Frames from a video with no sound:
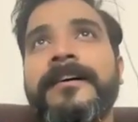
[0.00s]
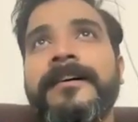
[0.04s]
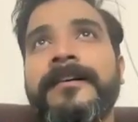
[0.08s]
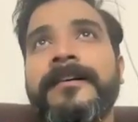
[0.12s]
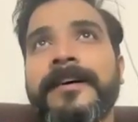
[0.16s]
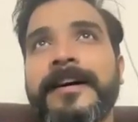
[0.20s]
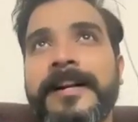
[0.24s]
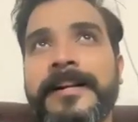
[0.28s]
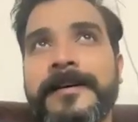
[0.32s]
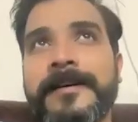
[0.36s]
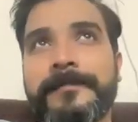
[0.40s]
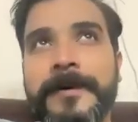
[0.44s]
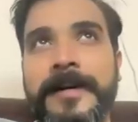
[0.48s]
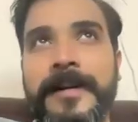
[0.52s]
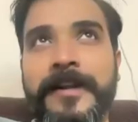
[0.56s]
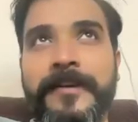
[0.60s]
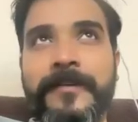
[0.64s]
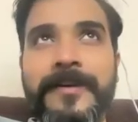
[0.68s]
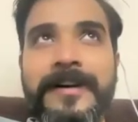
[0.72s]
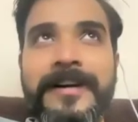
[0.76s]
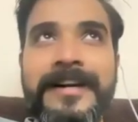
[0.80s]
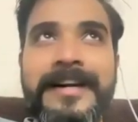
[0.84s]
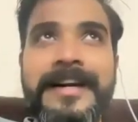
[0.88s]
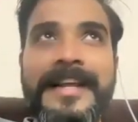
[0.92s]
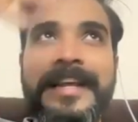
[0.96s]
in a
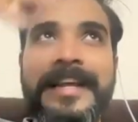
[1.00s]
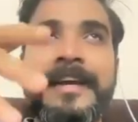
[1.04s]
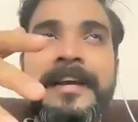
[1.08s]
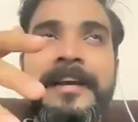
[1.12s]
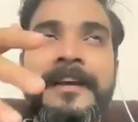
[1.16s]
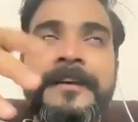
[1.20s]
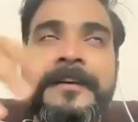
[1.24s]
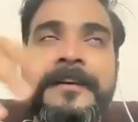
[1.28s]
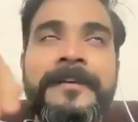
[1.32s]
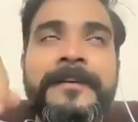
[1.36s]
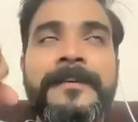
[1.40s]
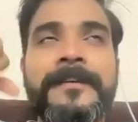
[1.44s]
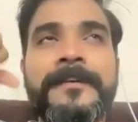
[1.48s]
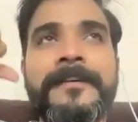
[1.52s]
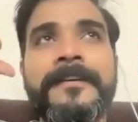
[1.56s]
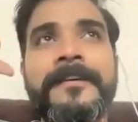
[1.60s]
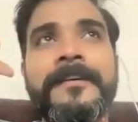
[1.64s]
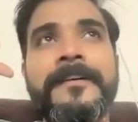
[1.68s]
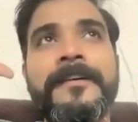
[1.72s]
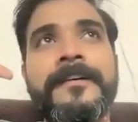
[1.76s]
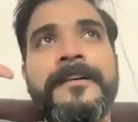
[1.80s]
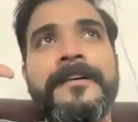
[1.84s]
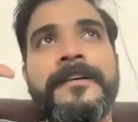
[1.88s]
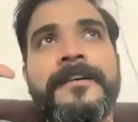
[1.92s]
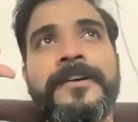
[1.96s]
particular day,
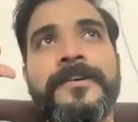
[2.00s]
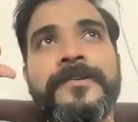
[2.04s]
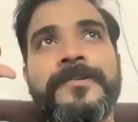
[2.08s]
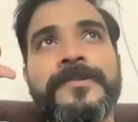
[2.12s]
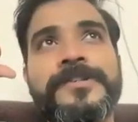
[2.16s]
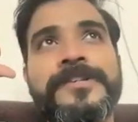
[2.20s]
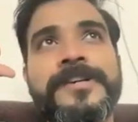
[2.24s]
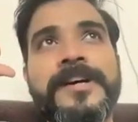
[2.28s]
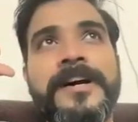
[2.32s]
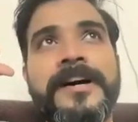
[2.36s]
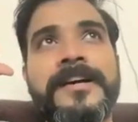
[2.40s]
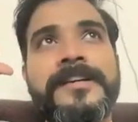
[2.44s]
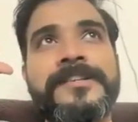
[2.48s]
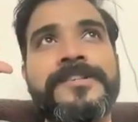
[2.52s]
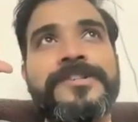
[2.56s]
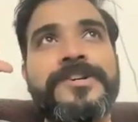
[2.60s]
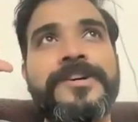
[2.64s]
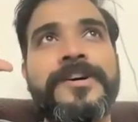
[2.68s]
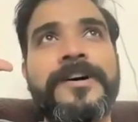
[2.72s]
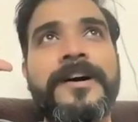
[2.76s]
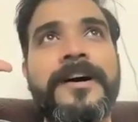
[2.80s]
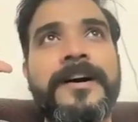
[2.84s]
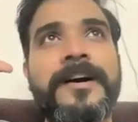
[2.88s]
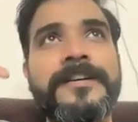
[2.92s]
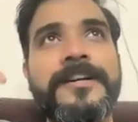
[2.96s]
you charge
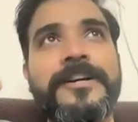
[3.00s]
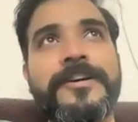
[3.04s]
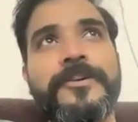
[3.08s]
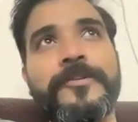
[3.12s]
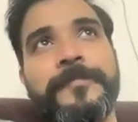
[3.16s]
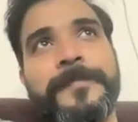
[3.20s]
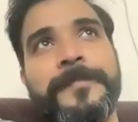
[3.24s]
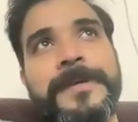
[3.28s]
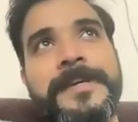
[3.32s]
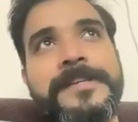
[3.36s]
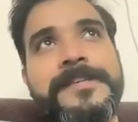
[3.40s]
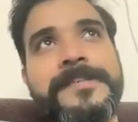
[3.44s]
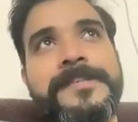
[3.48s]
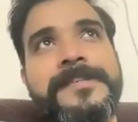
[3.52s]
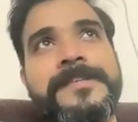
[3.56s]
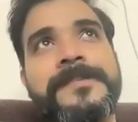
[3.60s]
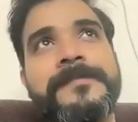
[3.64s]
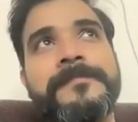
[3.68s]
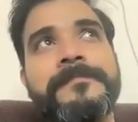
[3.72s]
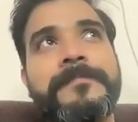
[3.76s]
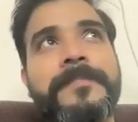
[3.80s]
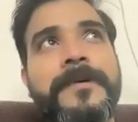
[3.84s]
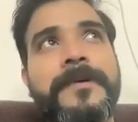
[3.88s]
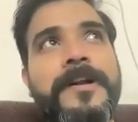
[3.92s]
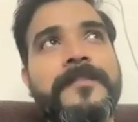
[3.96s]
100 rupees
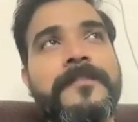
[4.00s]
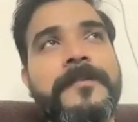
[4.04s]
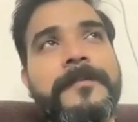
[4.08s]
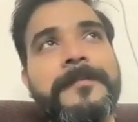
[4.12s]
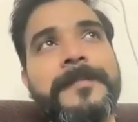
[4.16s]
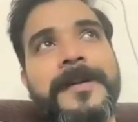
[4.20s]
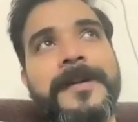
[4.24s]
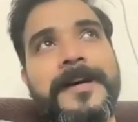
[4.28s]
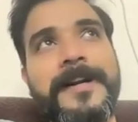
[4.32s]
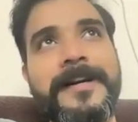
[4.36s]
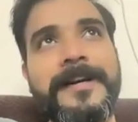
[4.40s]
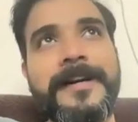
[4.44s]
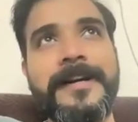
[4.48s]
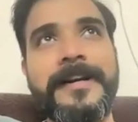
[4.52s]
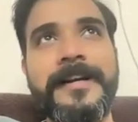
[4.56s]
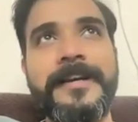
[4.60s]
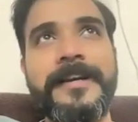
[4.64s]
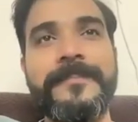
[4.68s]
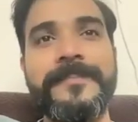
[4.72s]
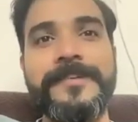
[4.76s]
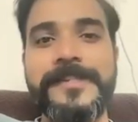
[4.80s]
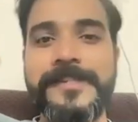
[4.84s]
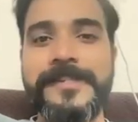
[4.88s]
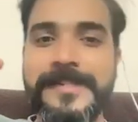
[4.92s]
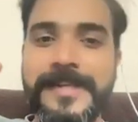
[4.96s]
per webinar attendee,
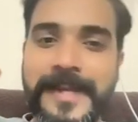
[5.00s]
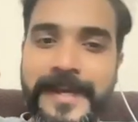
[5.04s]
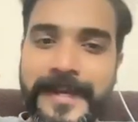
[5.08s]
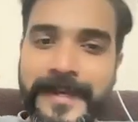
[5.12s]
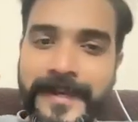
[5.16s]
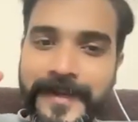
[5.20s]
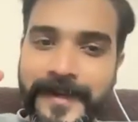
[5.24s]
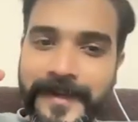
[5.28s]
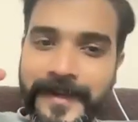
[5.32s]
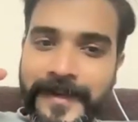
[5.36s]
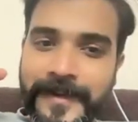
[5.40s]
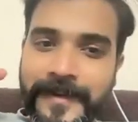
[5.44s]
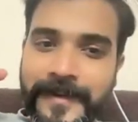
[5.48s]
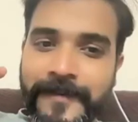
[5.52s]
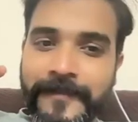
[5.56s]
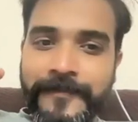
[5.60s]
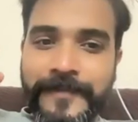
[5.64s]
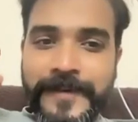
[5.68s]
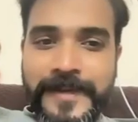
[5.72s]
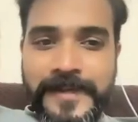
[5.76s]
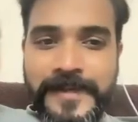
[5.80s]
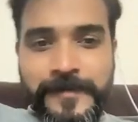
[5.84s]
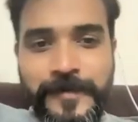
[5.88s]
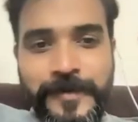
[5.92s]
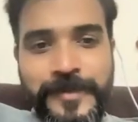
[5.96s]
which is like
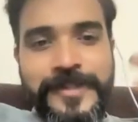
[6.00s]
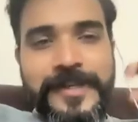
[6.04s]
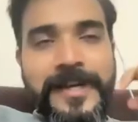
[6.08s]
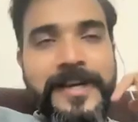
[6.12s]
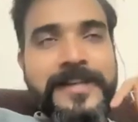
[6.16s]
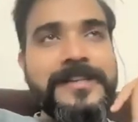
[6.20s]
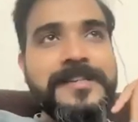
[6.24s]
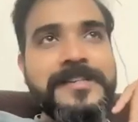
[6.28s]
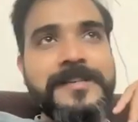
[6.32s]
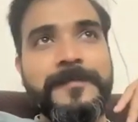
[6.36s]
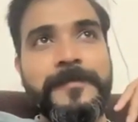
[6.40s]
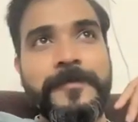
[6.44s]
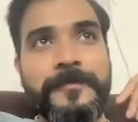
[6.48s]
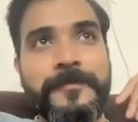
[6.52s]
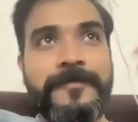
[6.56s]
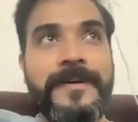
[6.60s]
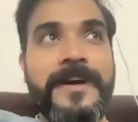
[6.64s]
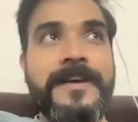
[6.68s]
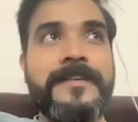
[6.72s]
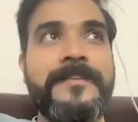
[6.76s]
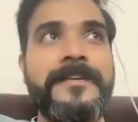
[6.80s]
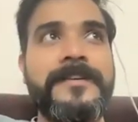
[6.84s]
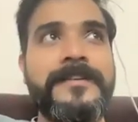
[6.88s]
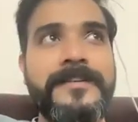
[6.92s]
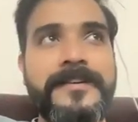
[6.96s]
Facebook charges up to
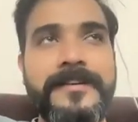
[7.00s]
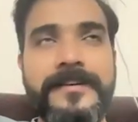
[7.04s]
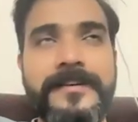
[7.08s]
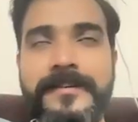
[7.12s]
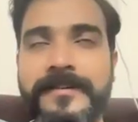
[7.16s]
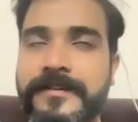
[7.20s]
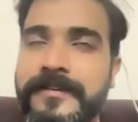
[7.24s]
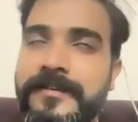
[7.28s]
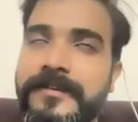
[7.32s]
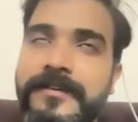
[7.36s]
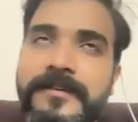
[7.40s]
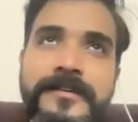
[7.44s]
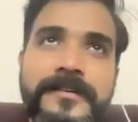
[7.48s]
500.